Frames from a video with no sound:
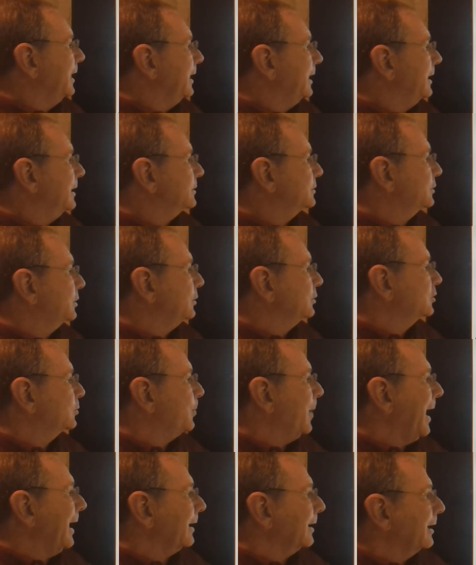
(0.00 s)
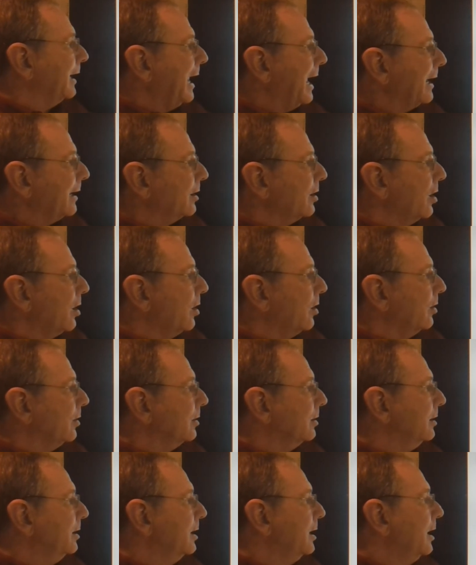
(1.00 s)
is to spot
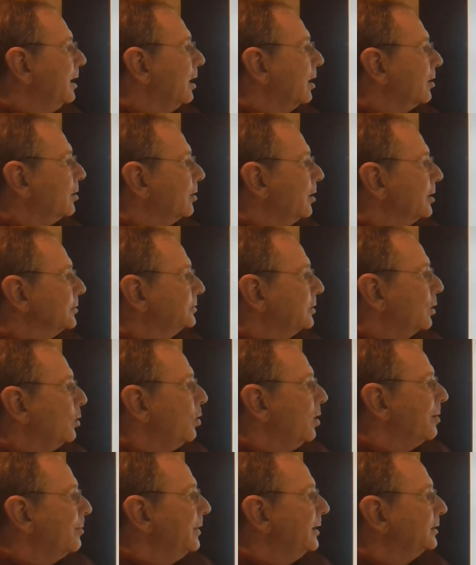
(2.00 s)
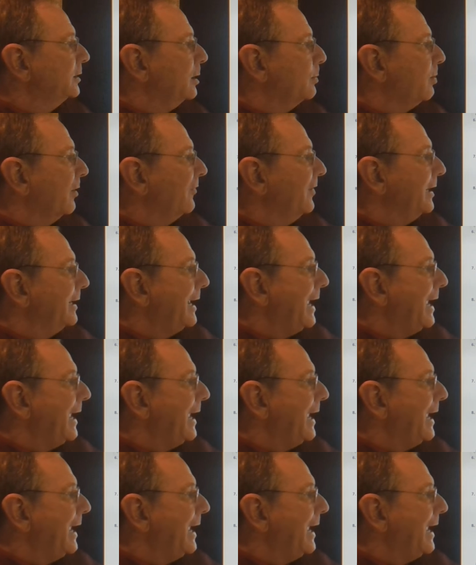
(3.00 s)
glycol across equipment to prevent